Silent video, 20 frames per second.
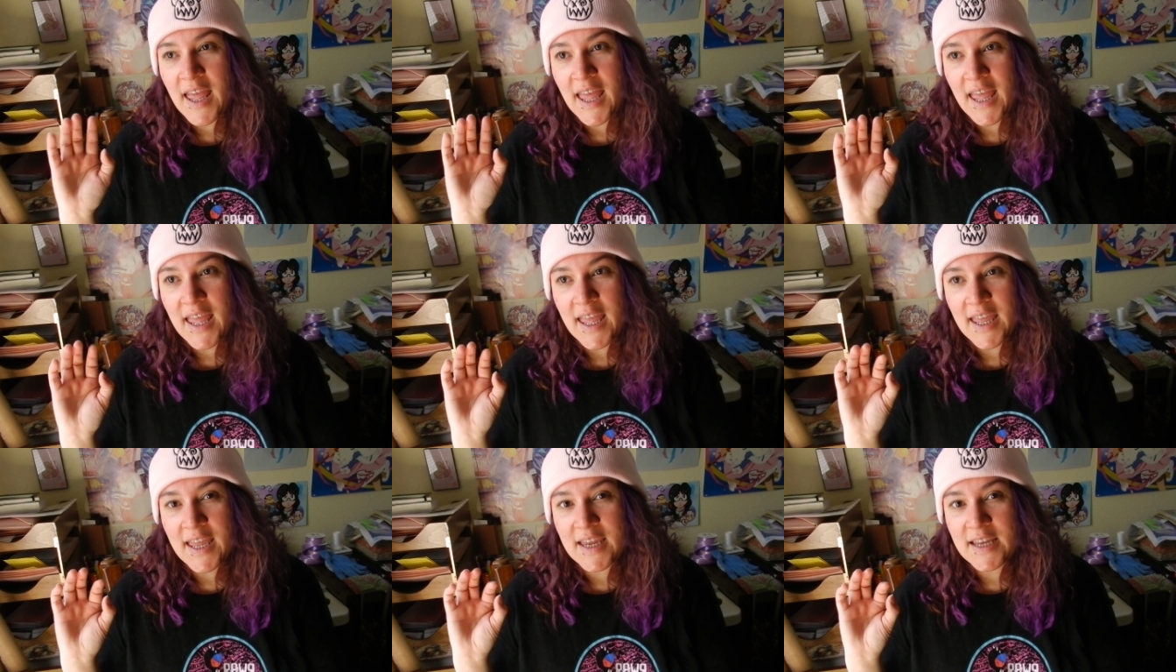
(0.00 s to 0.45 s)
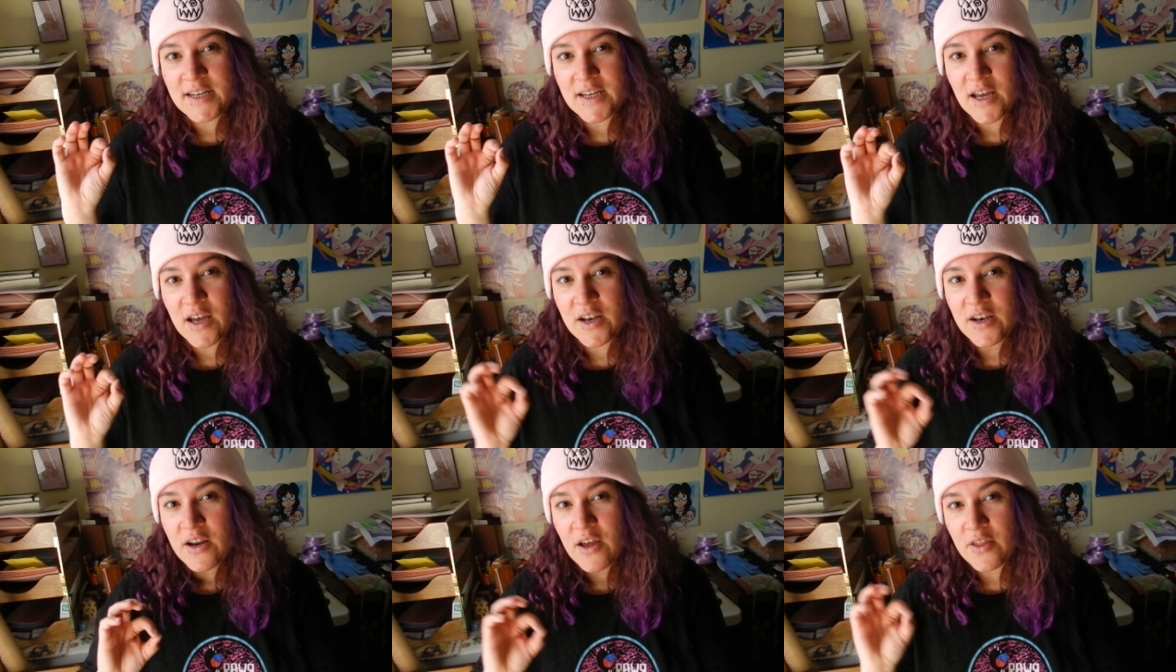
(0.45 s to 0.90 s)
And
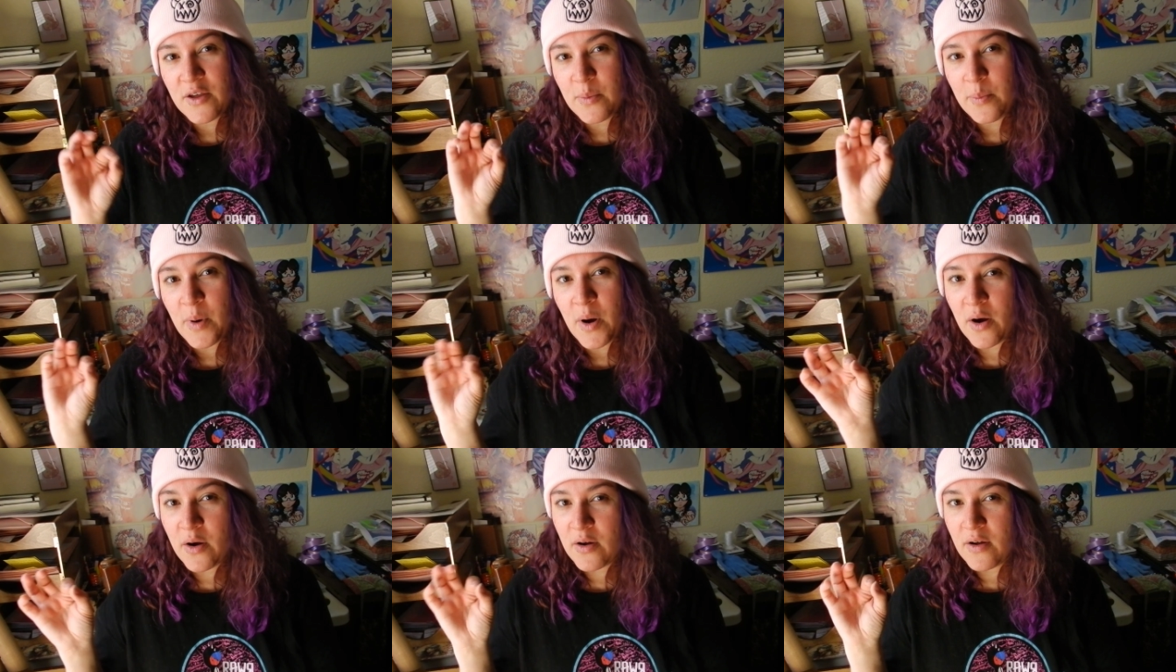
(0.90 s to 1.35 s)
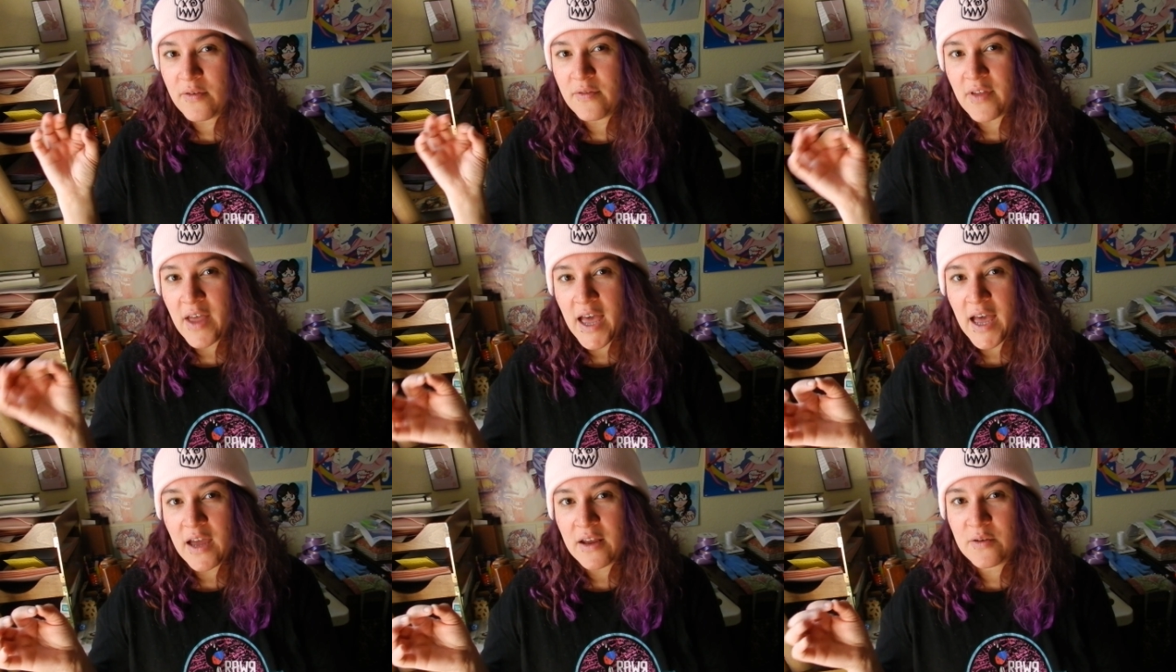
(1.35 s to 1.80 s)
another part of
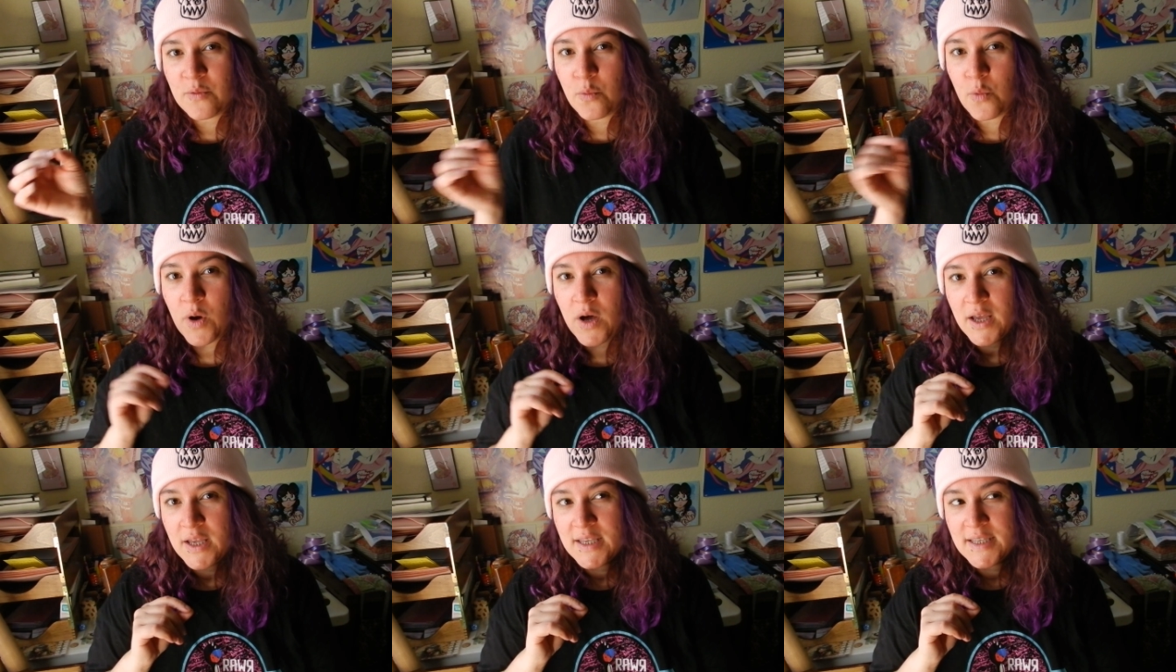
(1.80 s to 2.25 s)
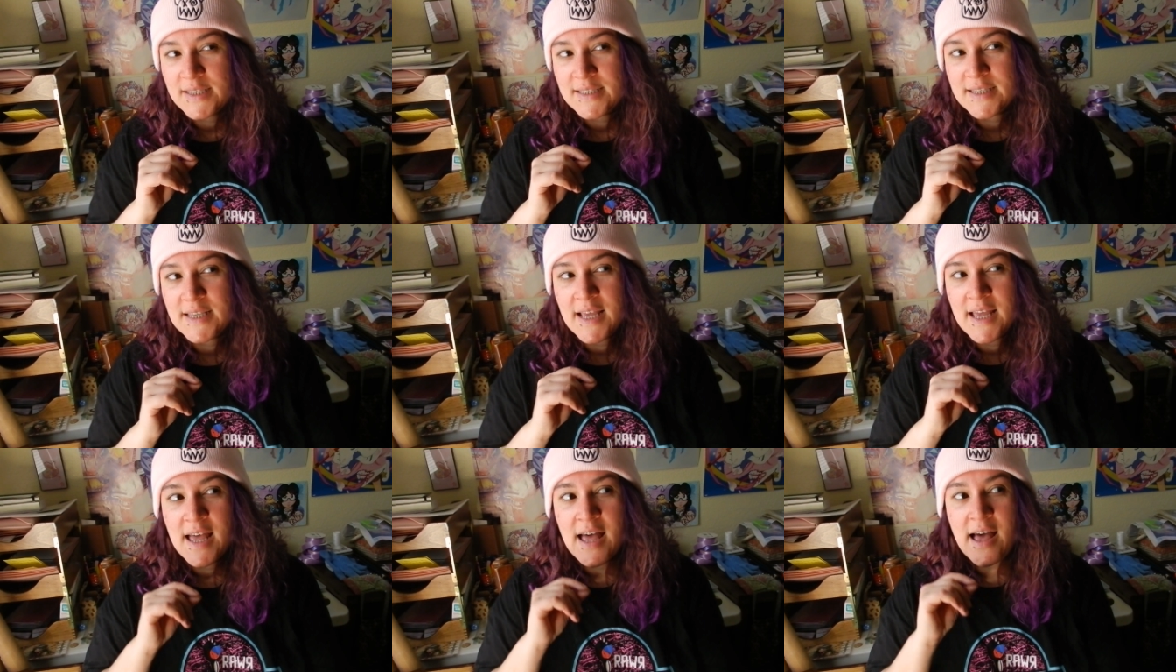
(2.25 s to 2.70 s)
that was